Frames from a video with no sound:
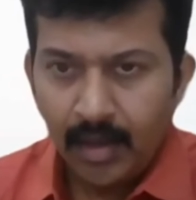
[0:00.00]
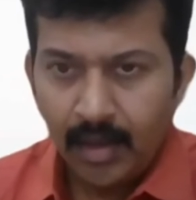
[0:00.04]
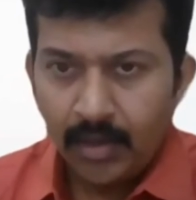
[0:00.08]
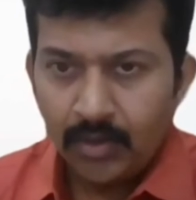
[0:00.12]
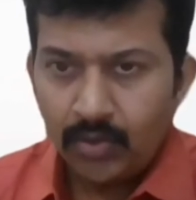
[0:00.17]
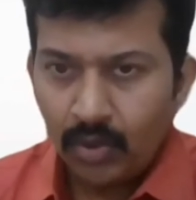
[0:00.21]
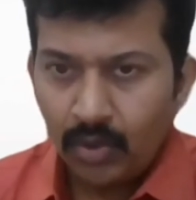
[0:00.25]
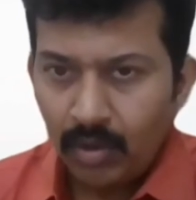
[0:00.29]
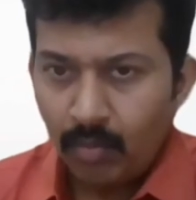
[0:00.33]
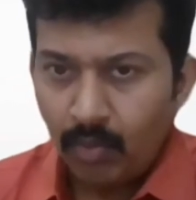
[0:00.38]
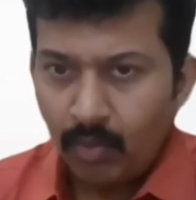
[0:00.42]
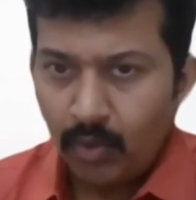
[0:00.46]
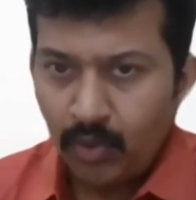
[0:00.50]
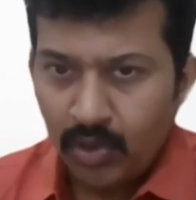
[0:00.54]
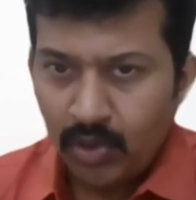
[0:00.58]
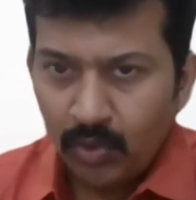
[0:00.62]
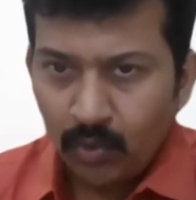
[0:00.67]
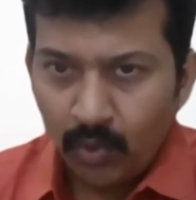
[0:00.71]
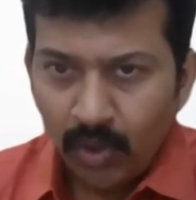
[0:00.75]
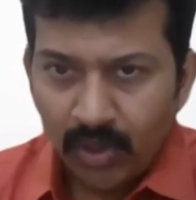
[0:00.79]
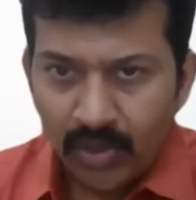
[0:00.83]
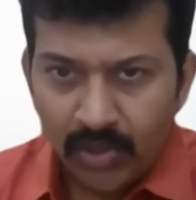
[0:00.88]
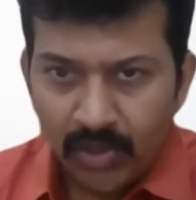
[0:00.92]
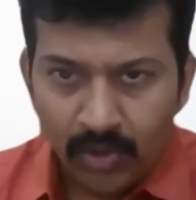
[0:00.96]
So the
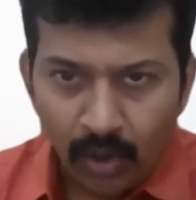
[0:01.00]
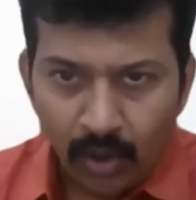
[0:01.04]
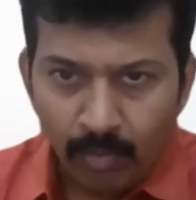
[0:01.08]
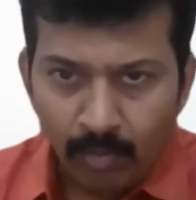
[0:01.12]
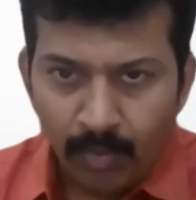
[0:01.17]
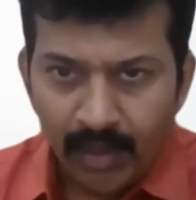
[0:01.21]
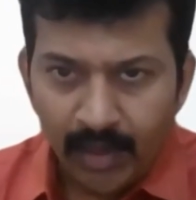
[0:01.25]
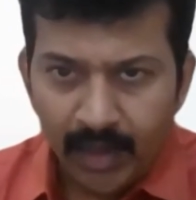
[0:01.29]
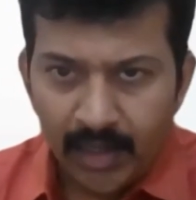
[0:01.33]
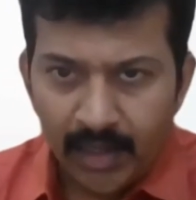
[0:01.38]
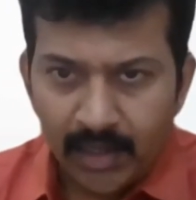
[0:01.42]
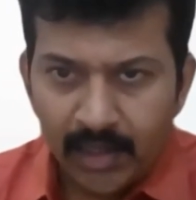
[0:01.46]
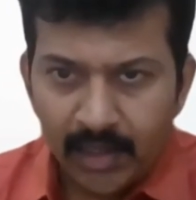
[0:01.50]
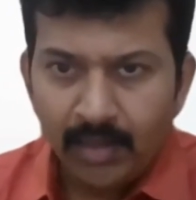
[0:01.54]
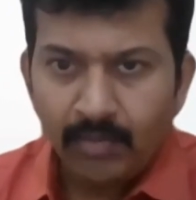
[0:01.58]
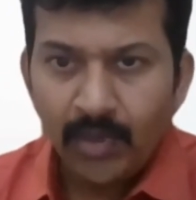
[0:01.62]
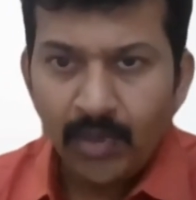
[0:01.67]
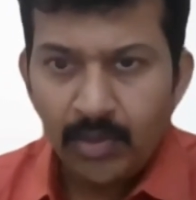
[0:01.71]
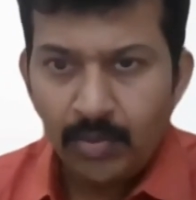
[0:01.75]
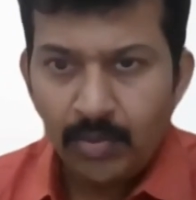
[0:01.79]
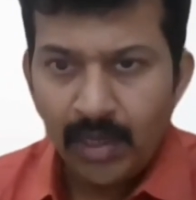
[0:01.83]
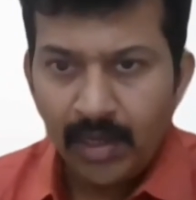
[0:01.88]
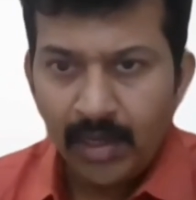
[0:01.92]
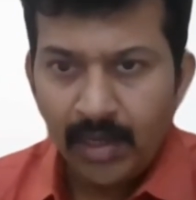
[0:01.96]
worst complication
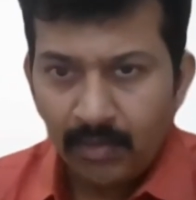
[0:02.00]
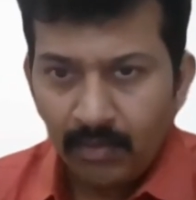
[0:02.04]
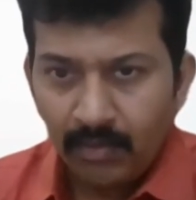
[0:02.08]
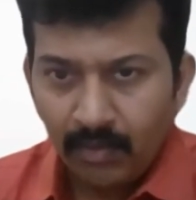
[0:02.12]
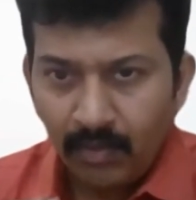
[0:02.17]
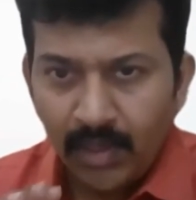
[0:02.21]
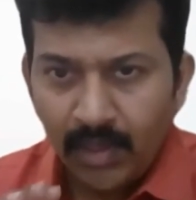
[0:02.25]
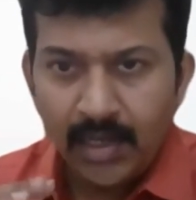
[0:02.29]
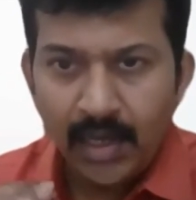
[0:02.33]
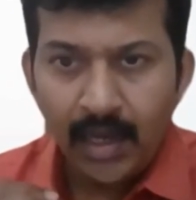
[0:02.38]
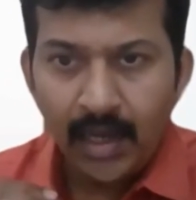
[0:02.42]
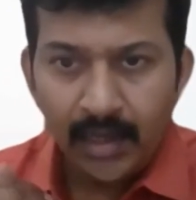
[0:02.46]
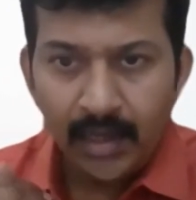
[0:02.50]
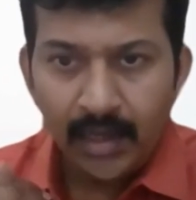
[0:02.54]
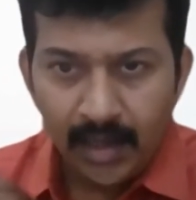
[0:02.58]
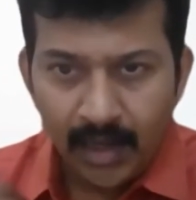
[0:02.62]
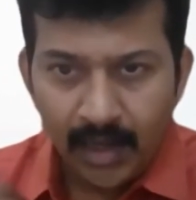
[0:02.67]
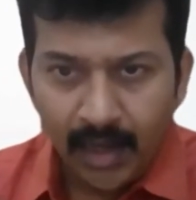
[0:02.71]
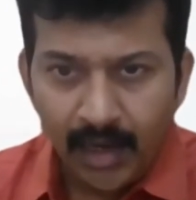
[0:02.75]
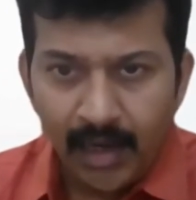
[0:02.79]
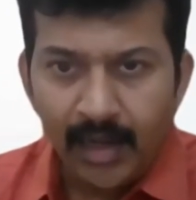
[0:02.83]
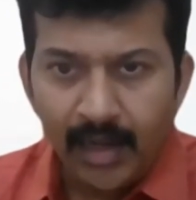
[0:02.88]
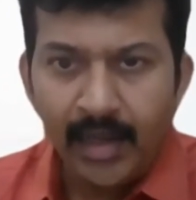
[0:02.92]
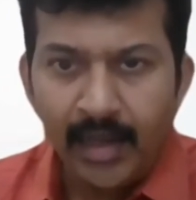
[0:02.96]
which I
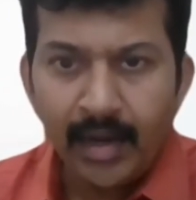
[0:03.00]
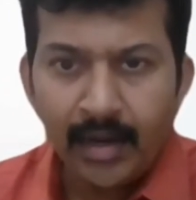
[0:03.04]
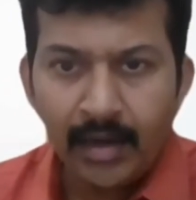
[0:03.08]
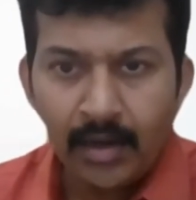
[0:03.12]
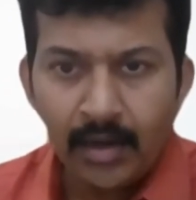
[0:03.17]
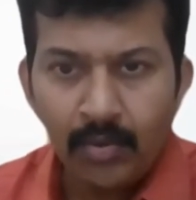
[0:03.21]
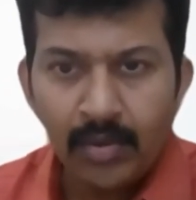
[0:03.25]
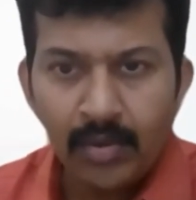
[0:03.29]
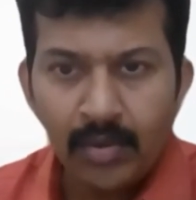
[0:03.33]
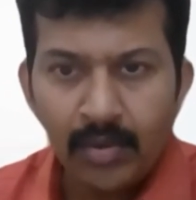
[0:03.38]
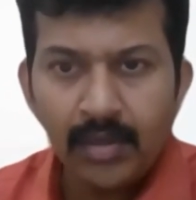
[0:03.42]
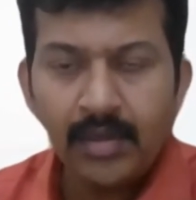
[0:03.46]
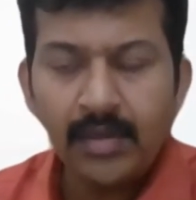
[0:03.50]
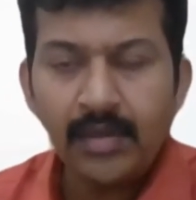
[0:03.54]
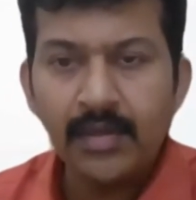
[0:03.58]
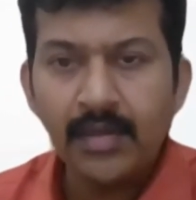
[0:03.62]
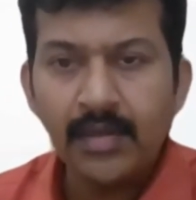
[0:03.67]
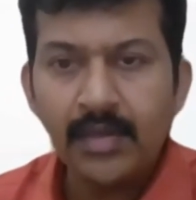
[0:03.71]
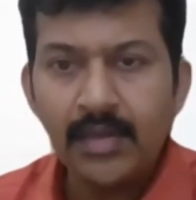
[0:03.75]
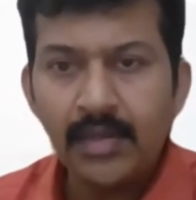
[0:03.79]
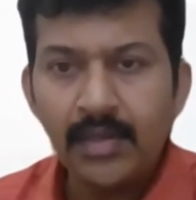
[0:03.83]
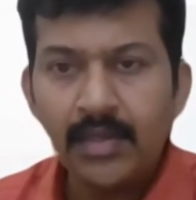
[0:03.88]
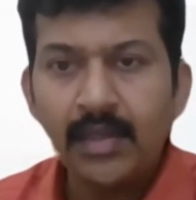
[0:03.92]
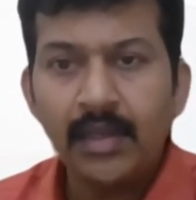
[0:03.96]
daily encounter
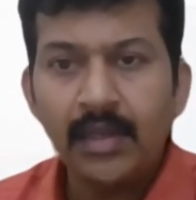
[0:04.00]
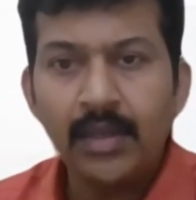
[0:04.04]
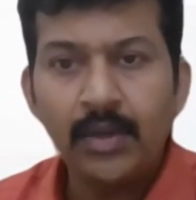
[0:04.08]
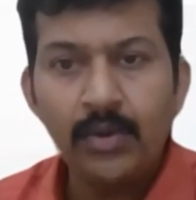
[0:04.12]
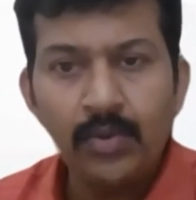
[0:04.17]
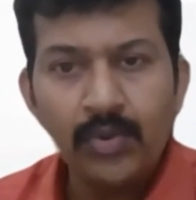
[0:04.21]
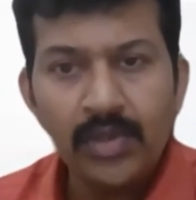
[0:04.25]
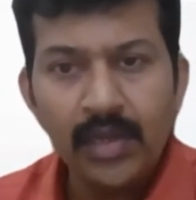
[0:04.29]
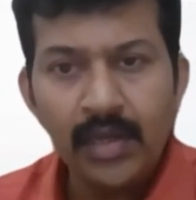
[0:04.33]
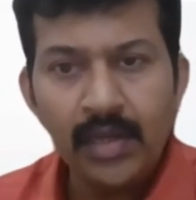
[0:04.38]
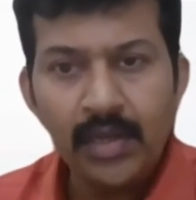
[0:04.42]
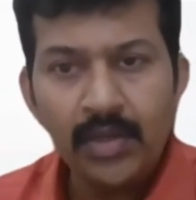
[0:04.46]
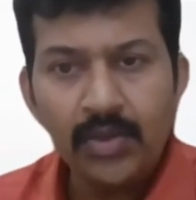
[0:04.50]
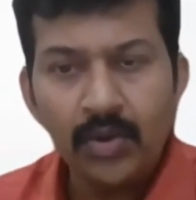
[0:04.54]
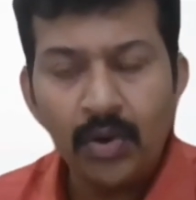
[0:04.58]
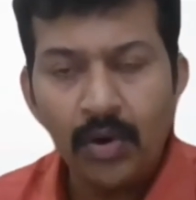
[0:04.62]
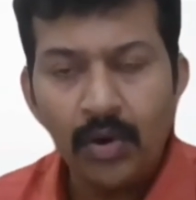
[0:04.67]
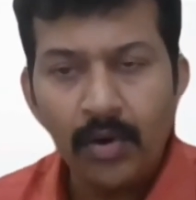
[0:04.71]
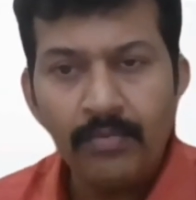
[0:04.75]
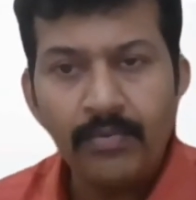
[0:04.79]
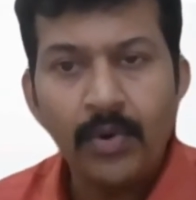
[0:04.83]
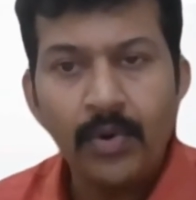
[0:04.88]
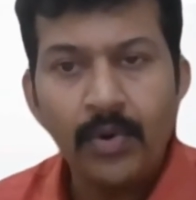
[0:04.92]
is the usage of